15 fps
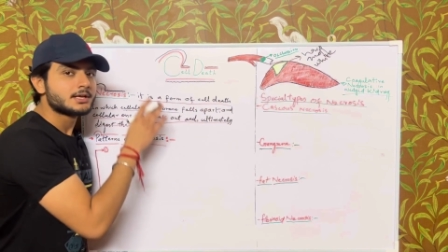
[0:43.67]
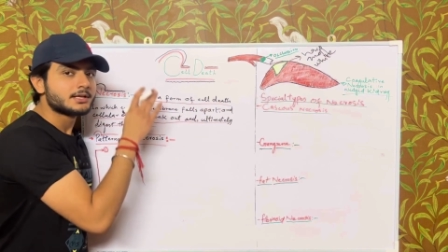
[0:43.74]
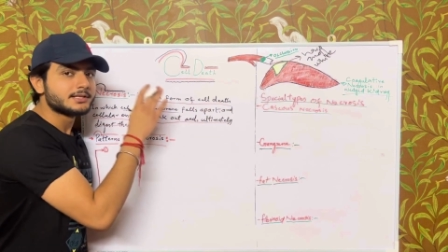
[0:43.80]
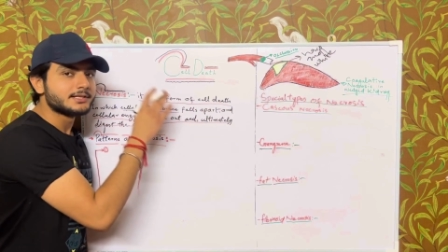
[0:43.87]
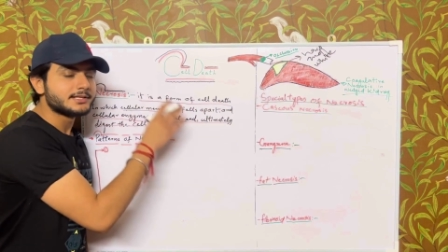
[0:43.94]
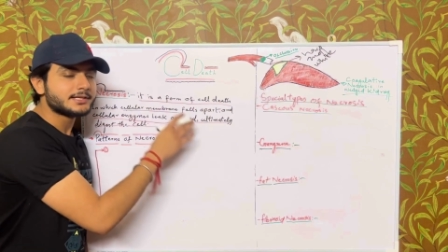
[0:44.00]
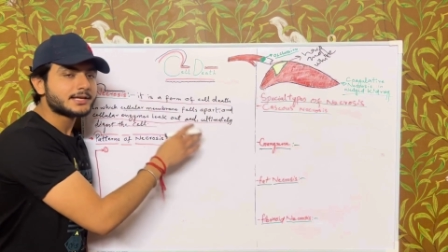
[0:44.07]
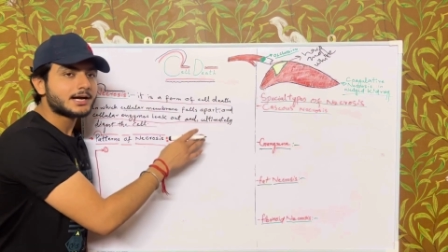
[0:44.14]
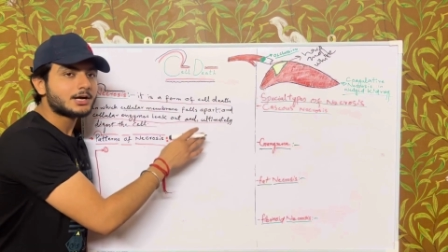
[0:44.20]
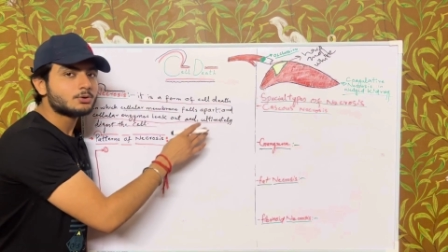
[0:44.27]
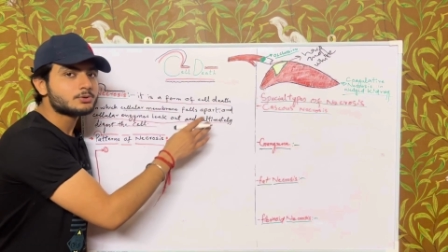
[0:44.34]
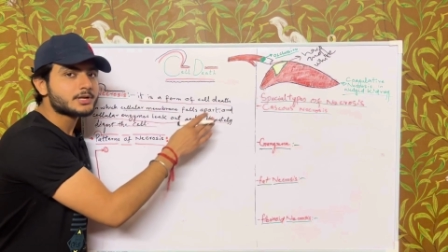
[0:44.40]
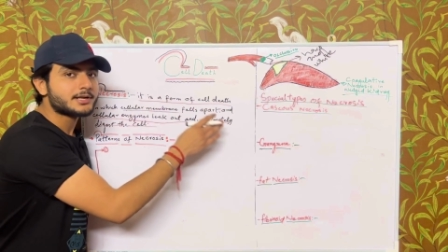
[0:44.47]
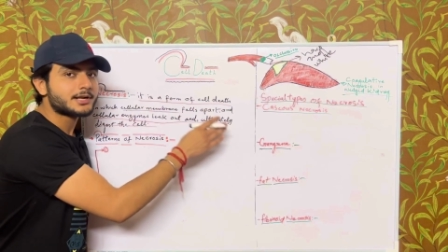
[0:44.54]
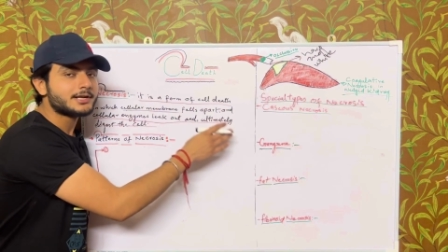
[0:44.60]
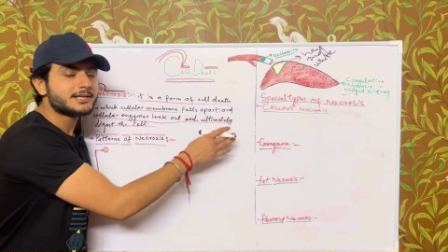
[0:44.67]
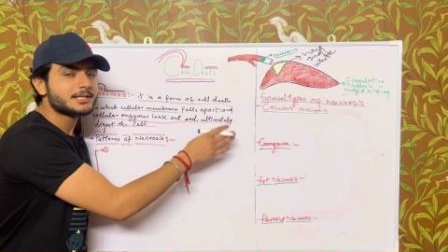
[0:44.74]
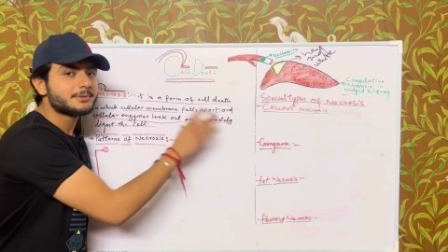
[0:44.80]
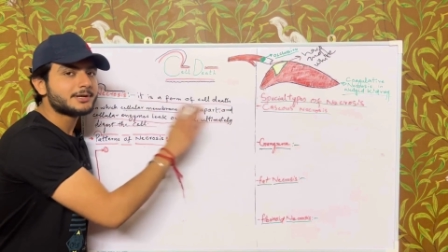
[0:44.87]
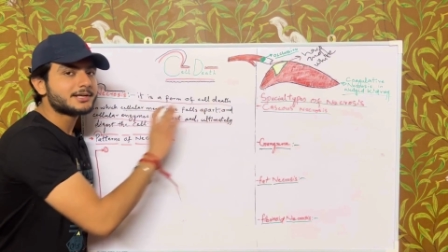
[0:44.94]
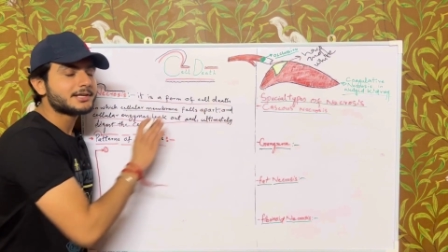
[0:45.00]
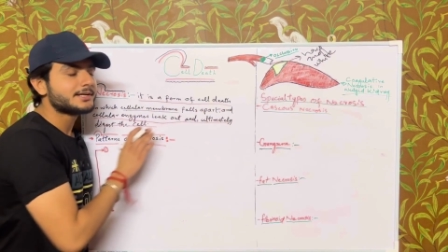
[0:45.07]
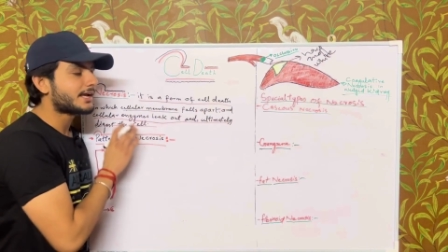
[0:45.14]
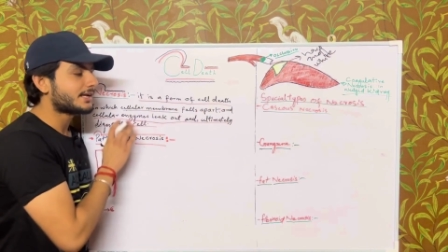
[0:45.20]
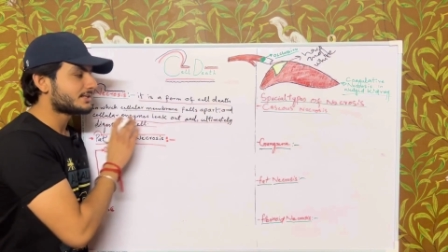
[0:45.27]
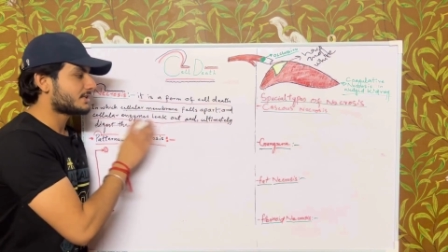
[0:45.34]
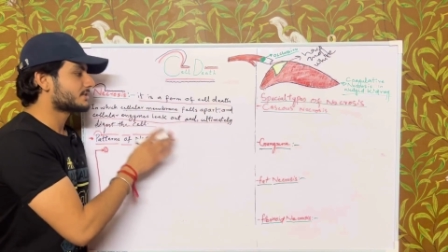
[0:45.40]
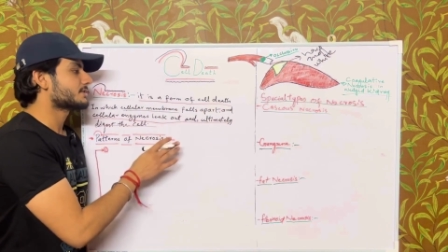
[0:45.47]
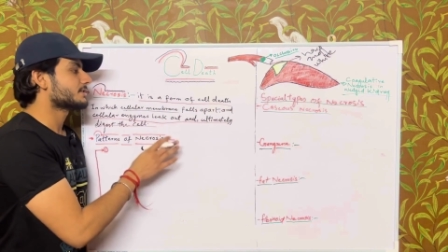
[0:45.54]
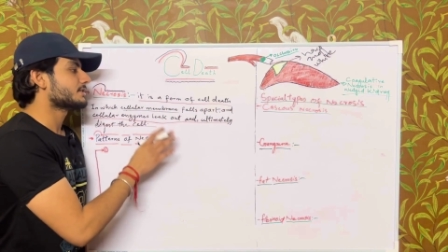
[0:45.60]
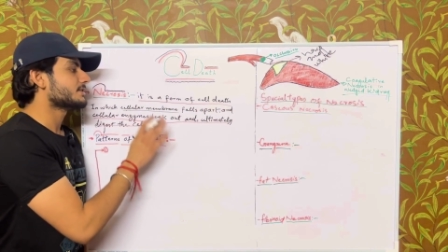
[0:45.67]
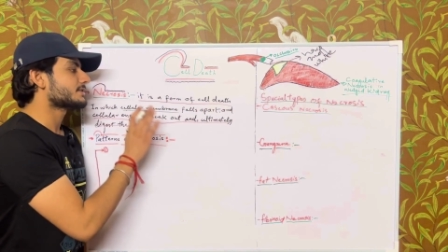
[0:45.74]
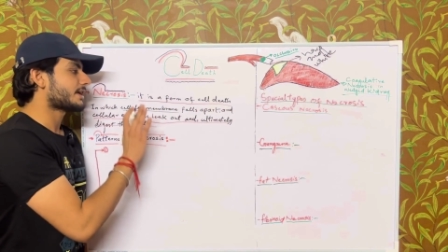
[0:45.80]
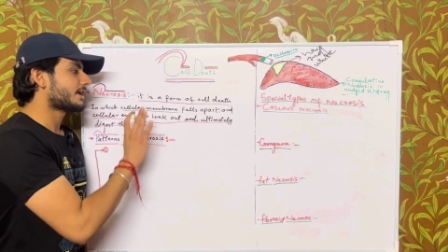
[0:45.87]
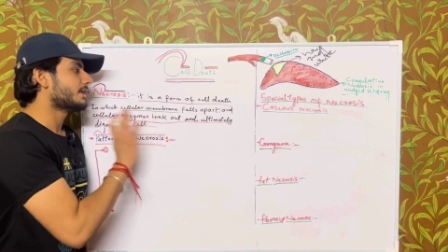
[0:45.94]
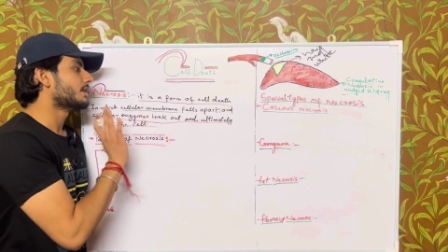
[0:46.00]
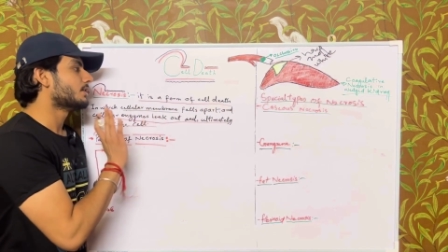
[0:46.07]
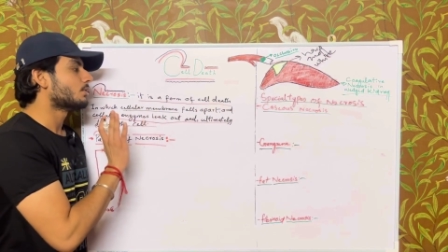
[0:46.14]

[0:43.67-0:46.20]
leak out and ultimately digest the cell.